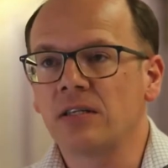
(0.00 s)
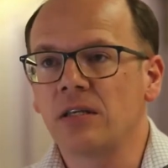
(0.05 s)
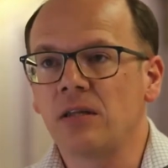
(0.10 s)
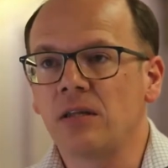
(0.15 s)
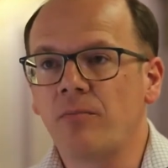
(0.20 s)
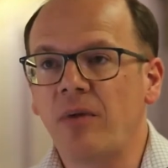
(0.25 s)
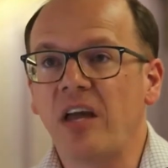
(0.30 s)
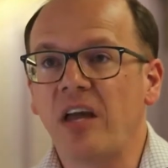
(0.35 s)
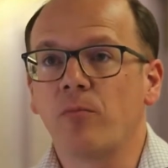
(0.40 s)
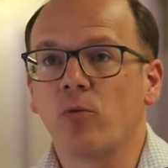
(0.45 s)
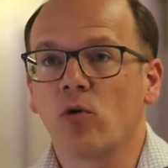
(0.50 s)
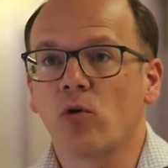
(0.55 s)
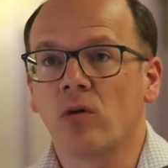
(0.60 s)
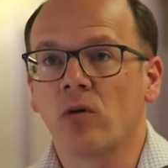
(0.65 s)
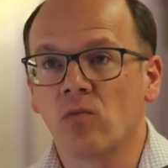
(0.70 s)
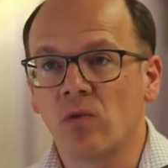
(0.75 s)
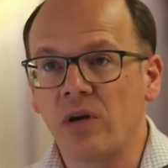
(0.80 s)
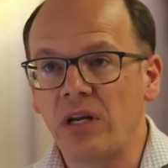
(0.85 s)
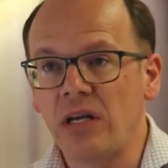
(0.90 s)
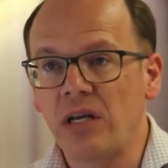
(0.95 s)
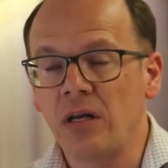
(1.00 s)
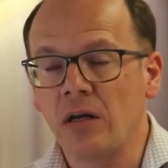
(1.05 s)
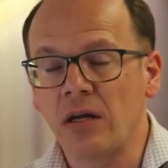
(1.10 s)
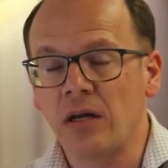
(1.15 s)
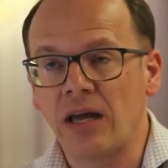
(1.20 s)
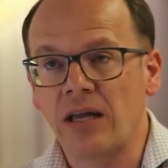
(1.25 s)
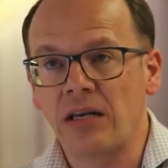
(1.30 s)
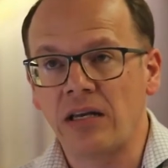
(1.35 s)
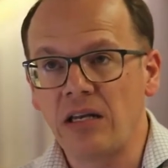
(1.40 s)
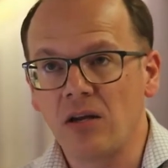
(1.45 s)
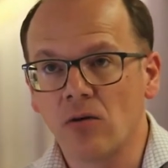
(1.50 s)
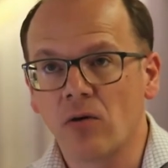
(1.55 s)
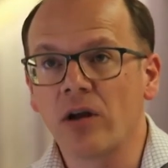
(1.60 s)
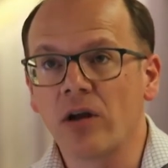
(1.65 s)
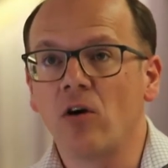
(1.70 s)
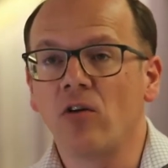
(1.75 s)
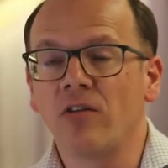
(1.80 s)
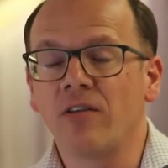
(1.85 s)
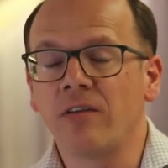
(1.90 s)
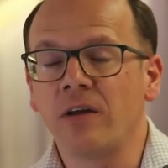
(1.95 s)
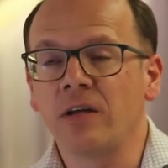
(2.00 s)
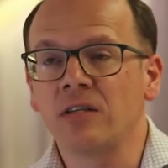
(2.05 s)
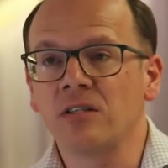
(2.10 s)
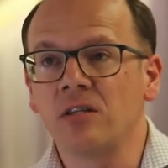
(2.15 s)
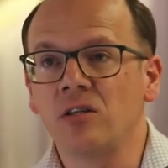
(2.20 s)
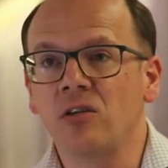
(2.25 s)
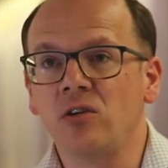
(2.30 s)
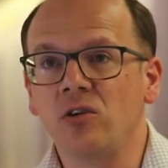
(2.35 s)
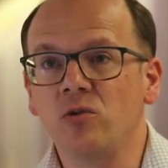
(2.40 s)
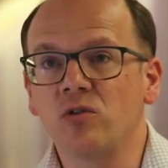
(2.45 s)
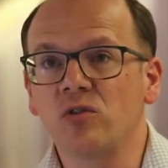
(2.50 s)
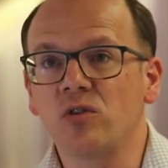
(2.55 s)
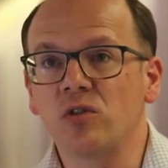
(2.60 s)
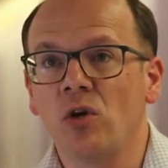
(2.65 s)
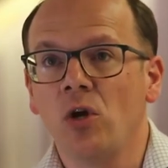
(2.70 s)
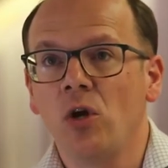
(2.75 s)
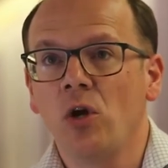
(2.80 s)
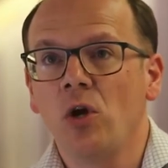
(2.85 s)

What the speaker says: in the paper and reading and hearing all the things in the news,